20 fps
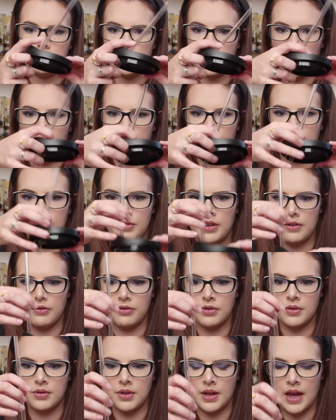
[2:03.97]
that can fit
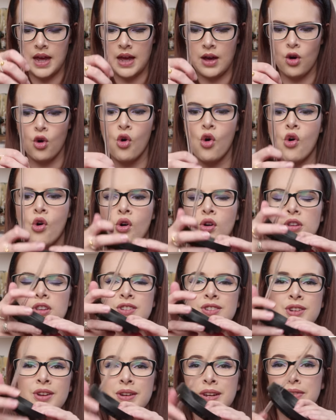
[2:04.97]
through there, or
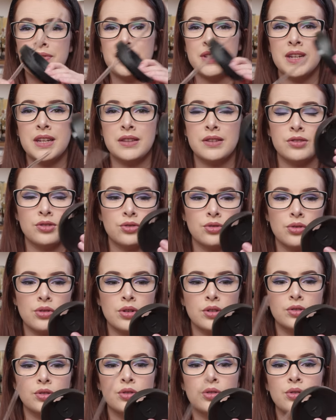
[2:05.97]
you don't even need the
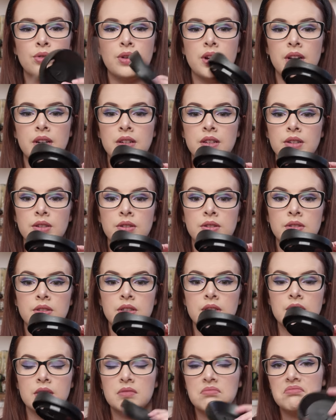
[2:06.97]
straw at all and you can
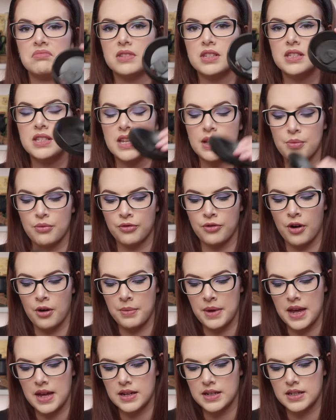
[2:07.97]
just sip
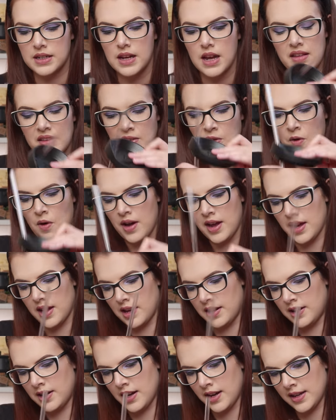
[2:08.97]
from it. It's quite
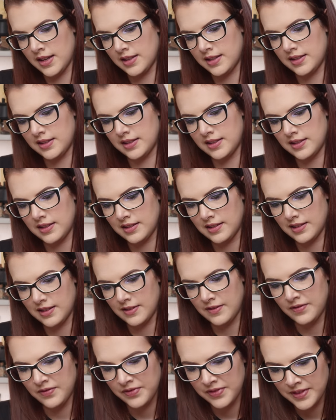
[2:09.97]
a nice
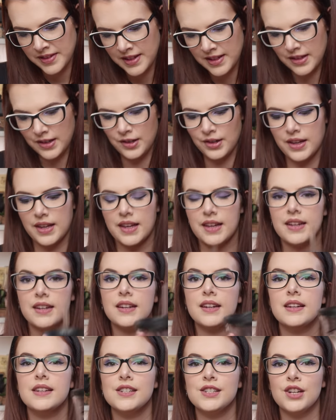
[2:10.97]
looking
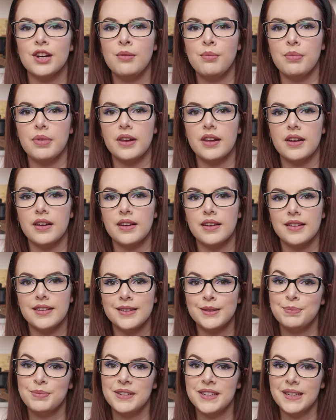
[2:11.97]
tumbler.
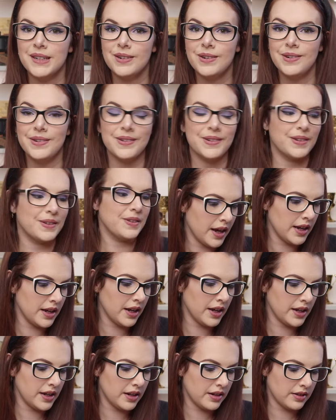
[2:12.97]
It's pretty cool. I
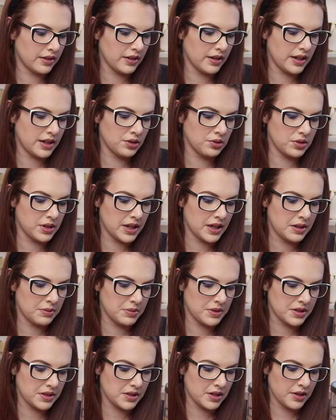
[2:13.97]
like that it will
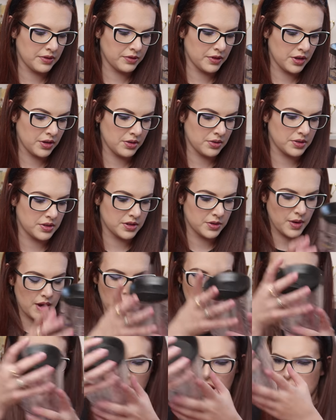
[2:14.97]
keep the stuff cold as
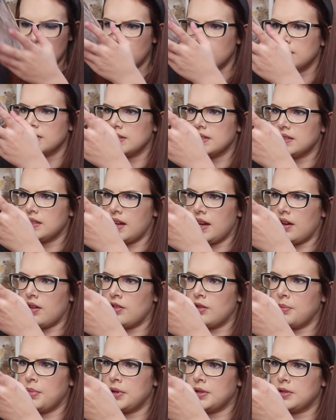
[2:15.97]
well. What does it say
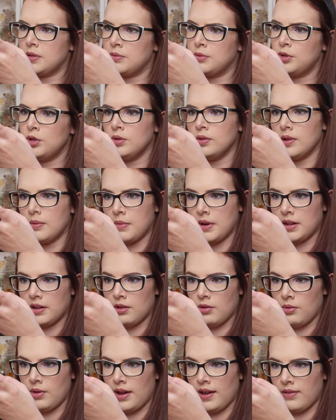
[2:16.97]
on the bottom? Do not
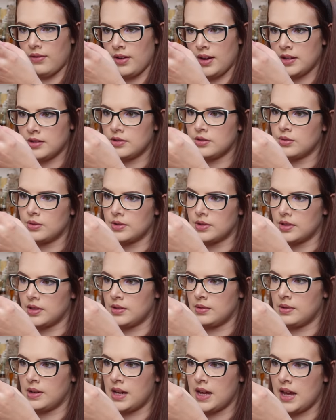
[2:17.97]
microwave, hand wash
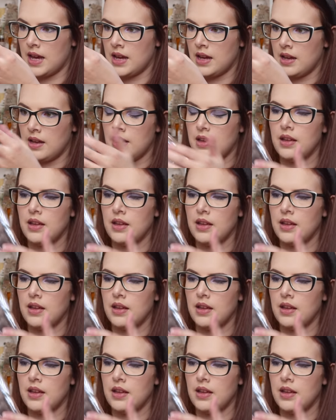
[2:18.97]
only.